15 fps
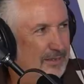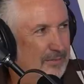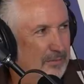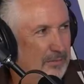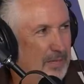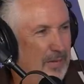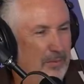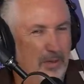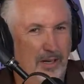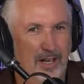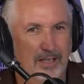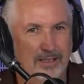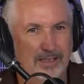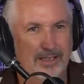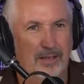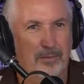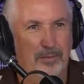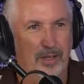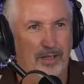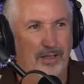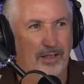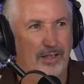Yeah. Memorize
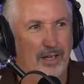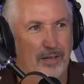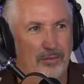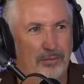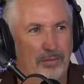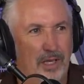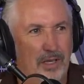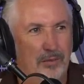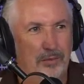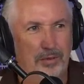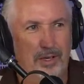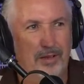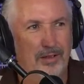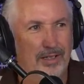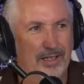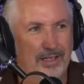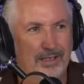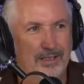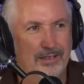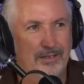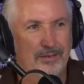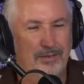something, you librarian
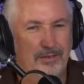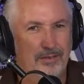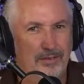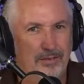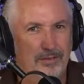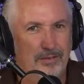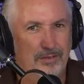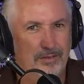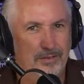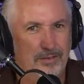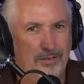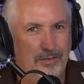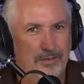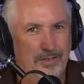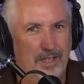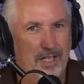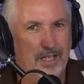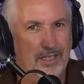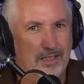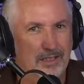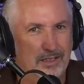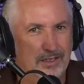
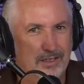fuck.